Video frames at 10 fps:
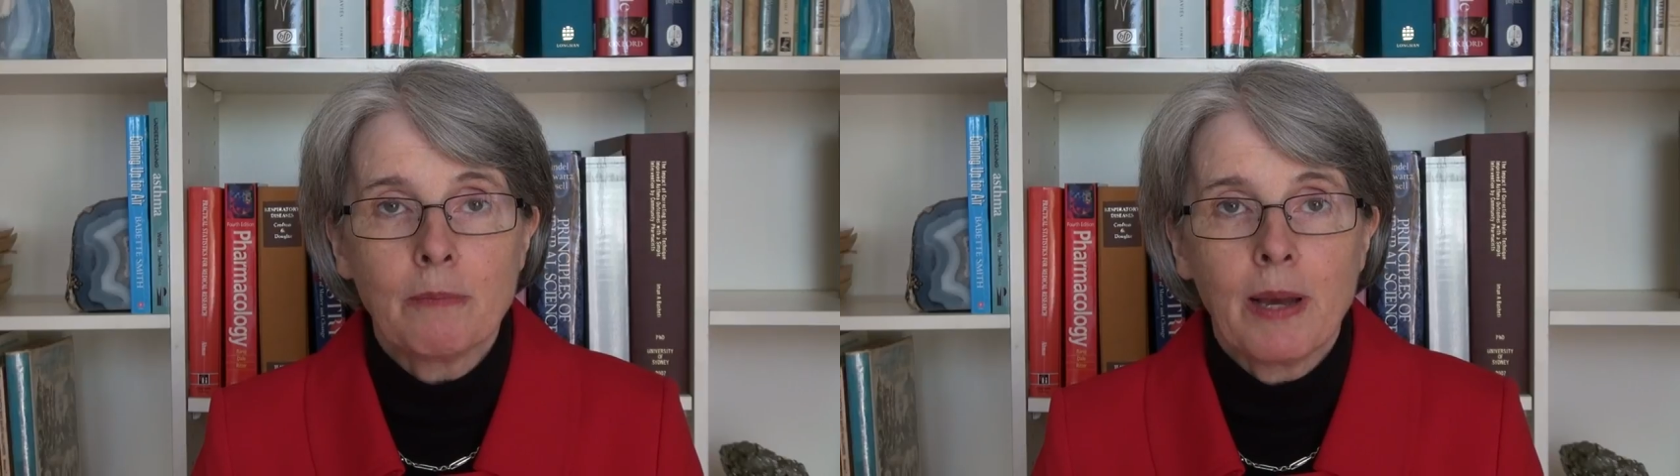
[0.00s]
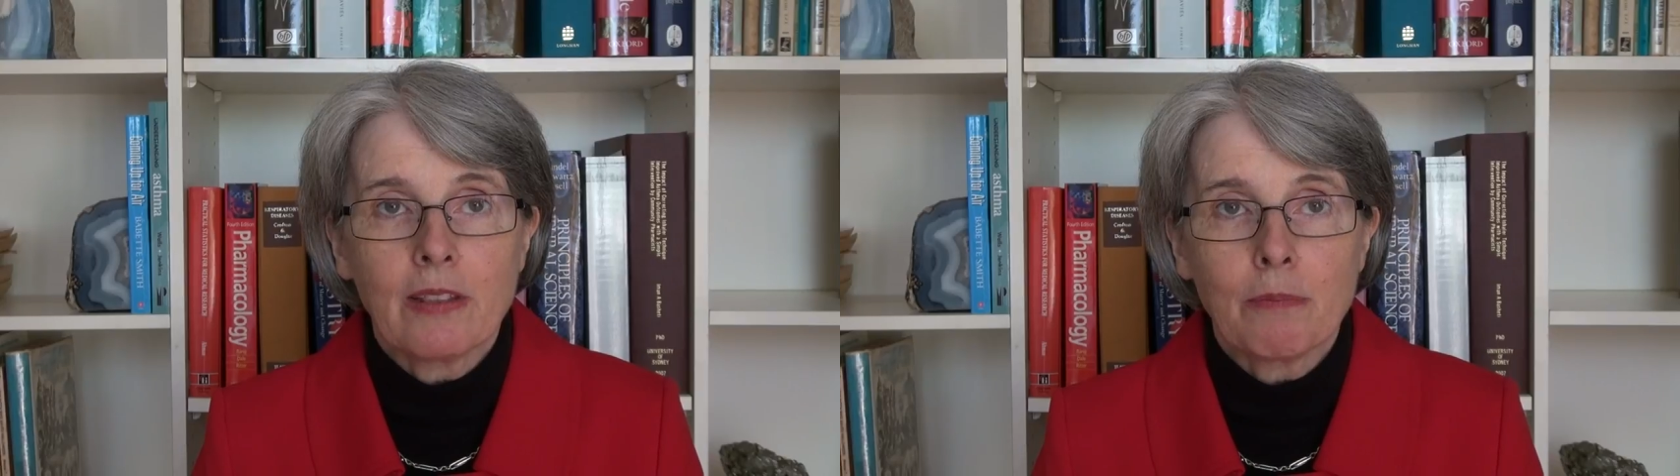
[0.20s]

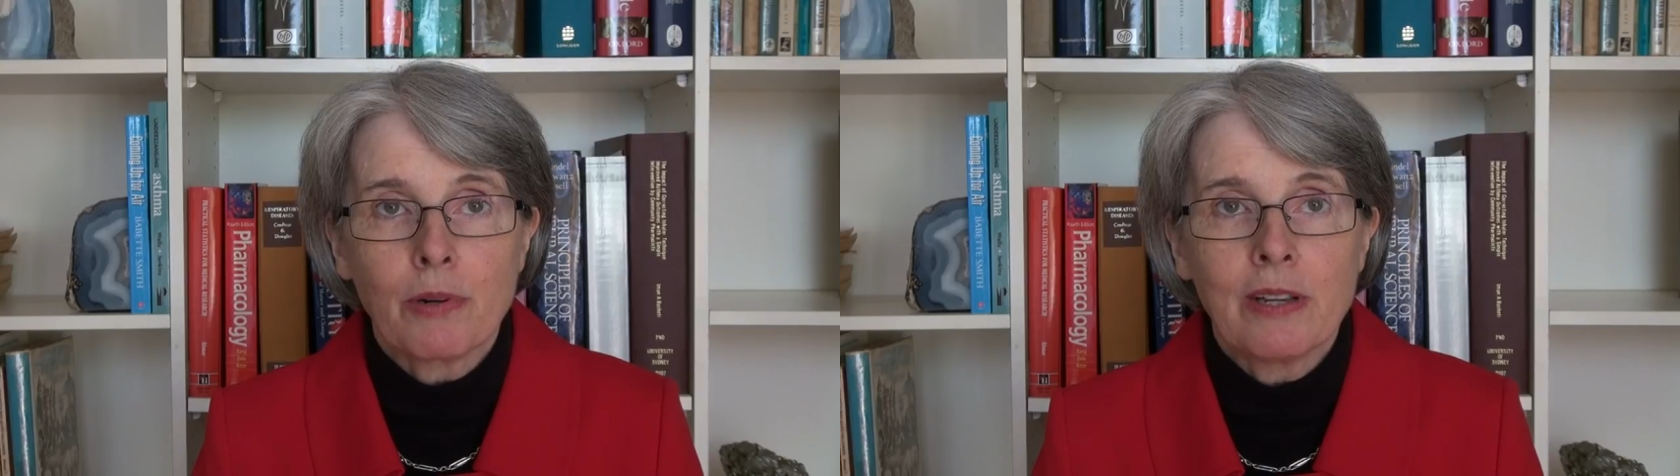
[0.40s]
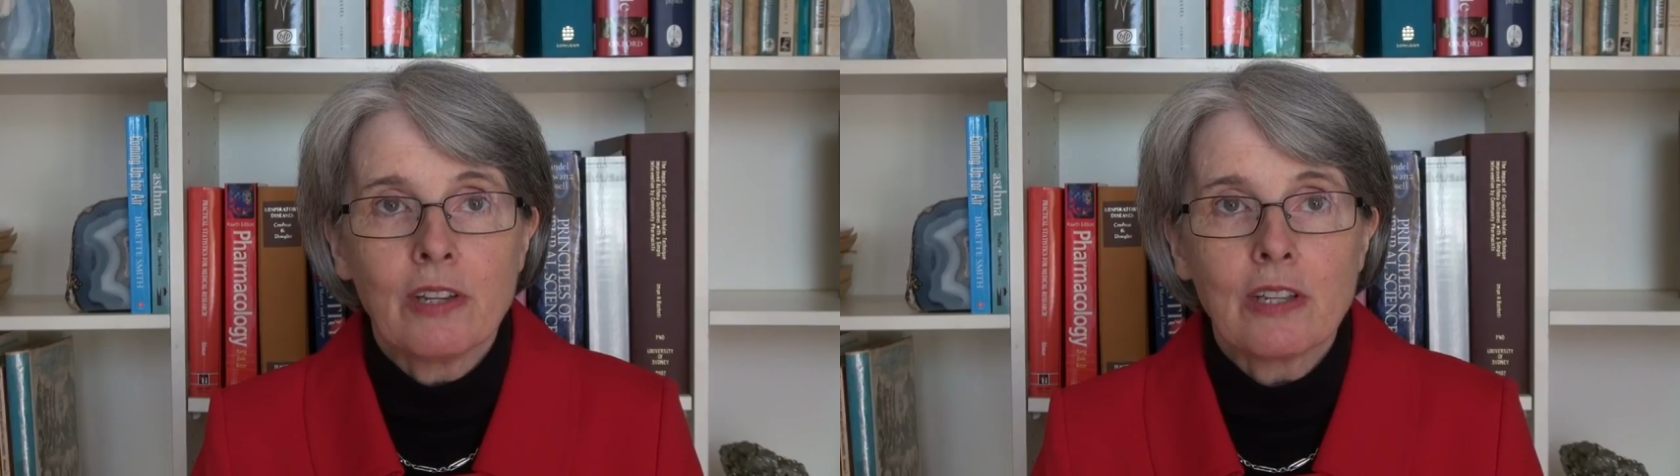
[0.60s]
about the
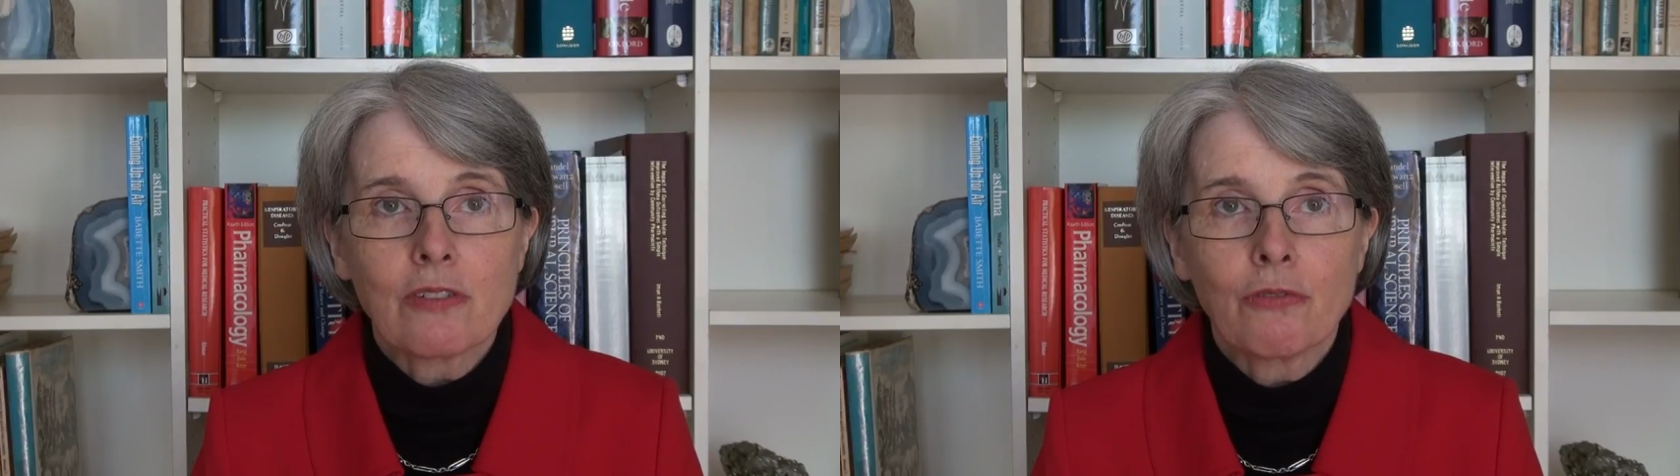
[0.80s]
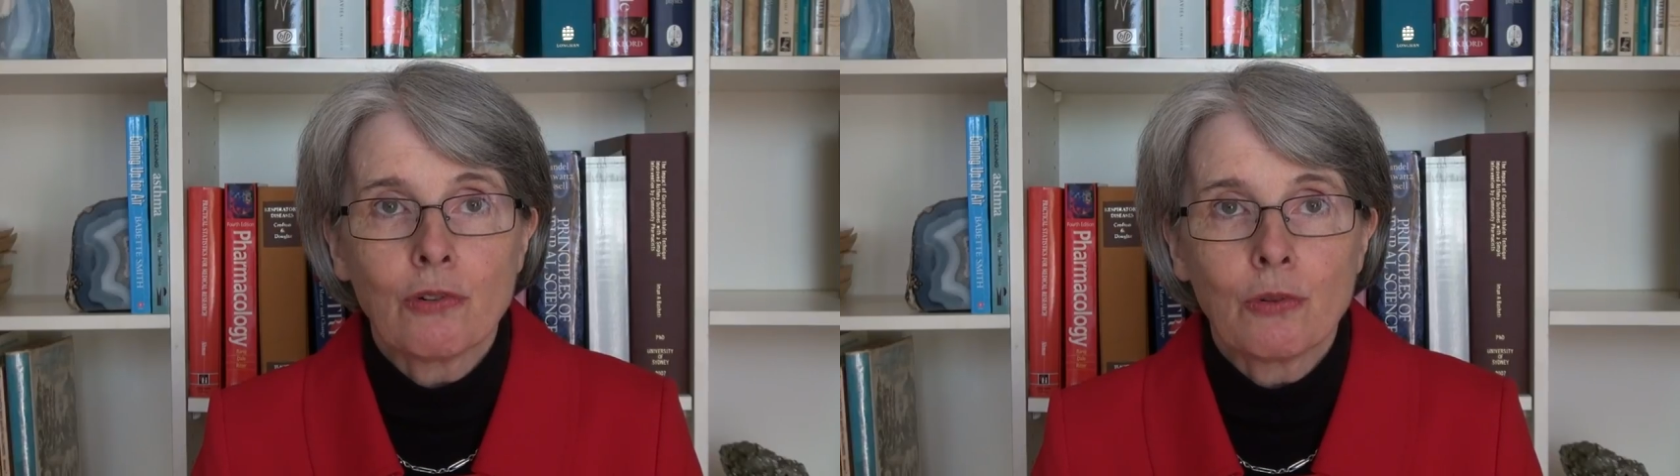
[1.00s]

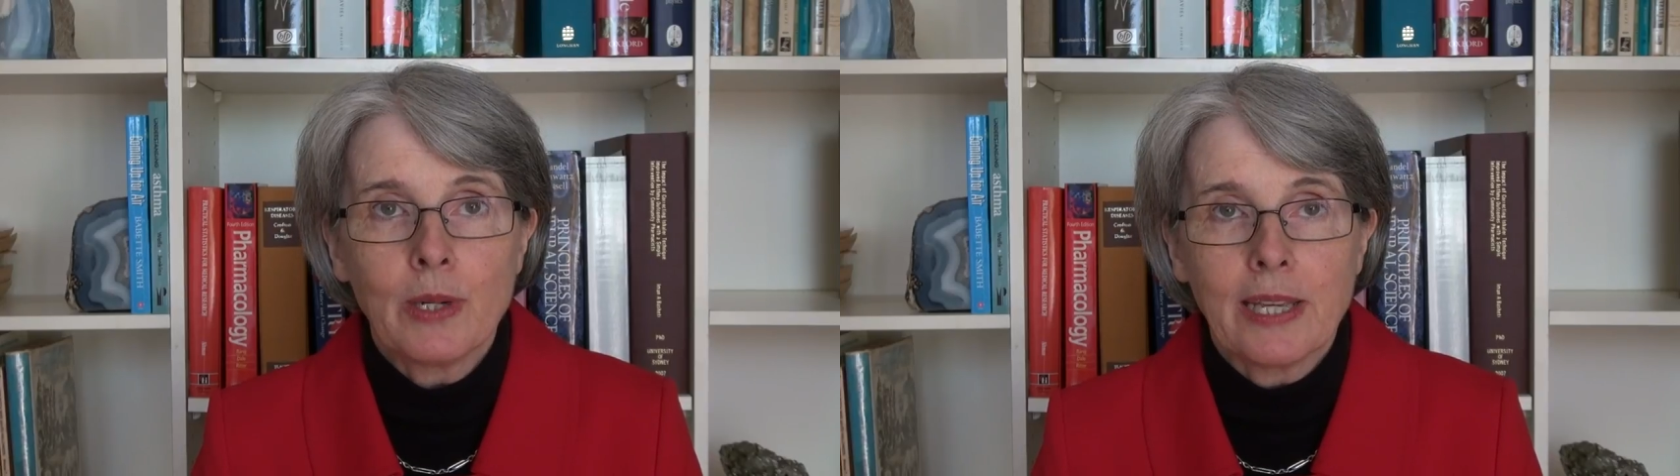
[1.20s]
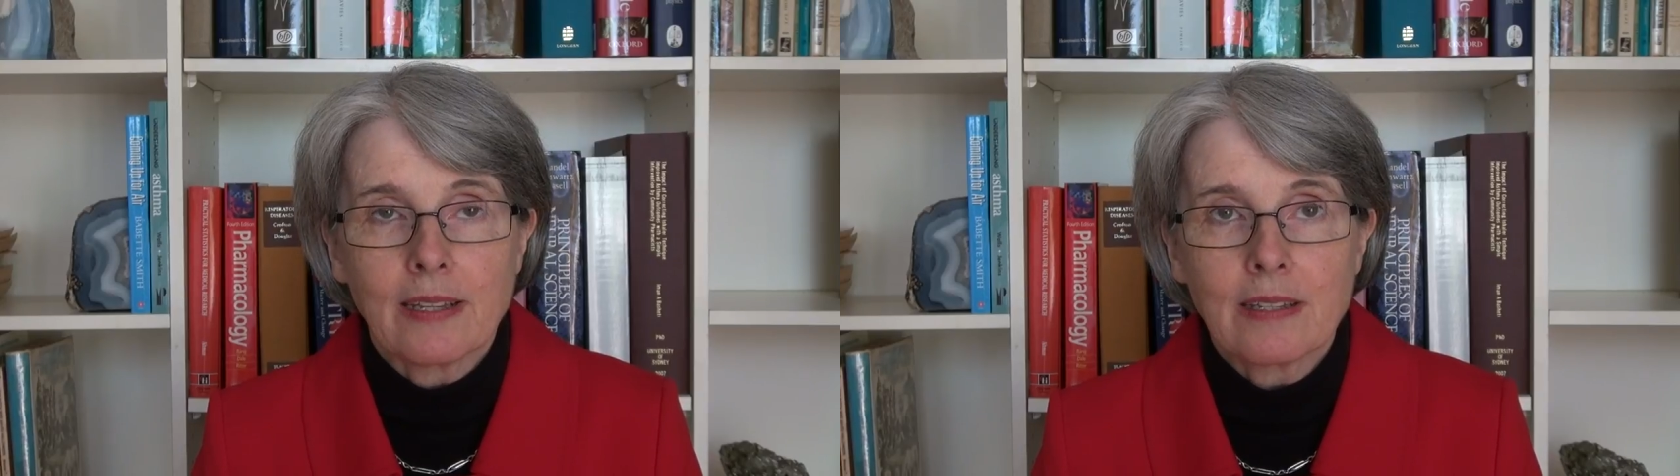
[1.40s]
previous 4
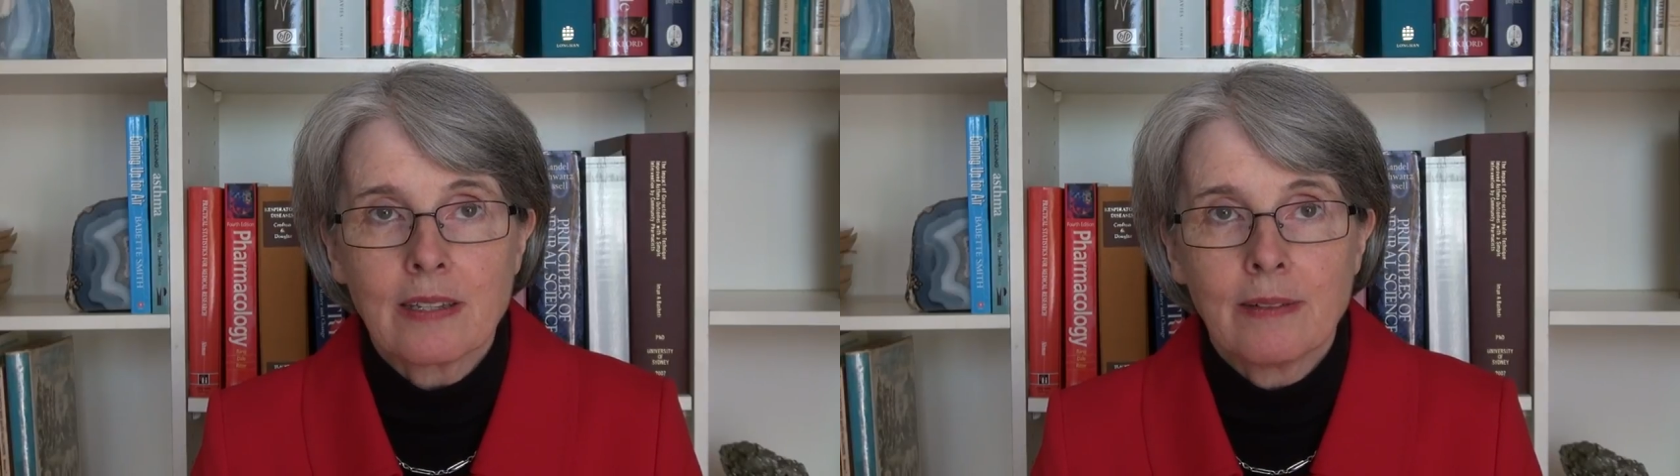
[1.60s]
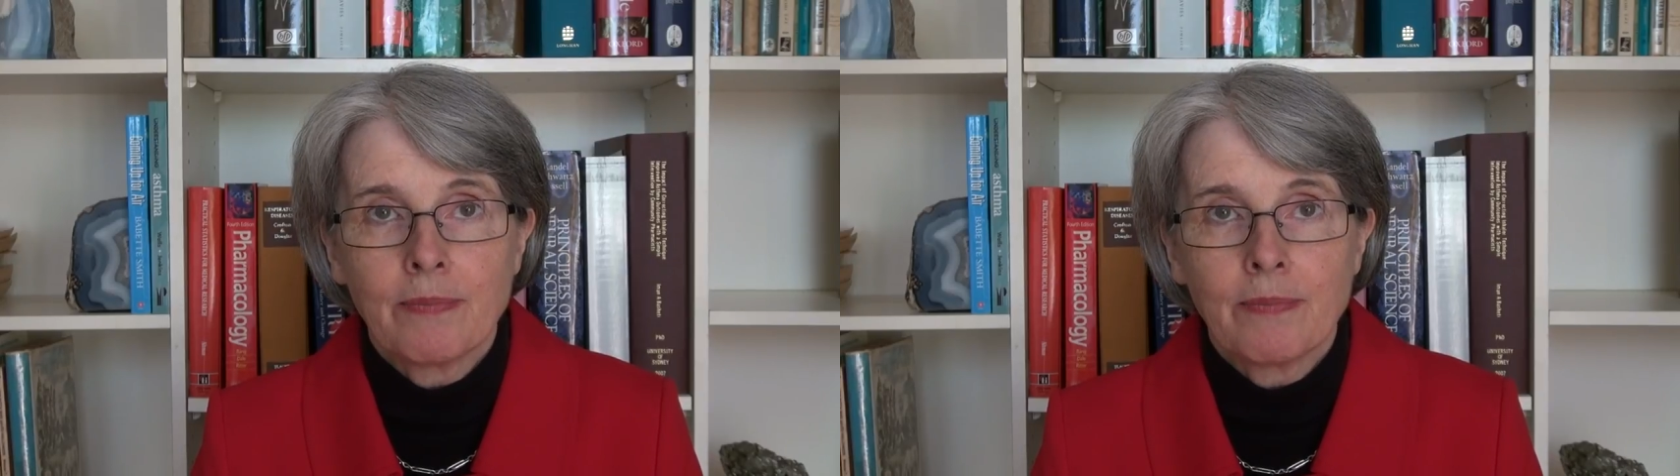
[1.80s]
weeks,